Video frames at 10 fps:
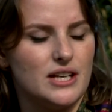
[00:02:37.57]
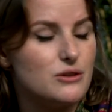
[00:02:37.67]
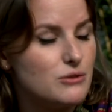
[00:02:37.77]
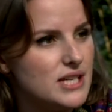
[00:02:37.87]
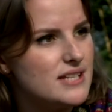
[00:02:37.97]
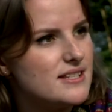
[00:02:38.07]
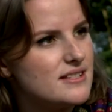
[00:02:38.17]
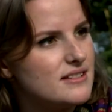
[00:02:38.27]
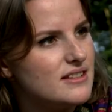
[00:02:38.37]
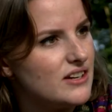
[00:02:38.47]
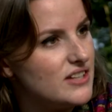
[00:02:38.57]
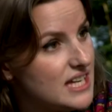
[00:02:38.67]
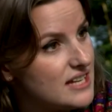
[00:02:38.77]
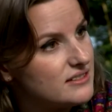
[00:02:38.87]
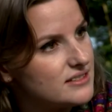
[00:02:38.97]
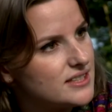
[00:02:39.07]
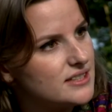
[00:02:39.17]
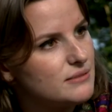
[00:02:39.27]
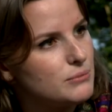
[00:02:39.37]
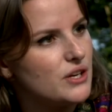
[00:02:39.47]
increase their yield,
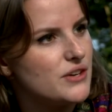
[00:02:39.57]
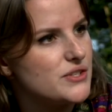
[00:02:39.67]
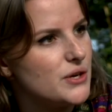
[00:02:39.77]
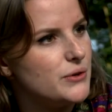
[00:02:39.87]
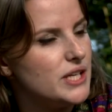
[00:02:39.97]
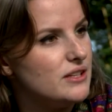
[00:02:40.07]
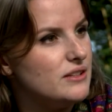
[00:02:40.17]
but also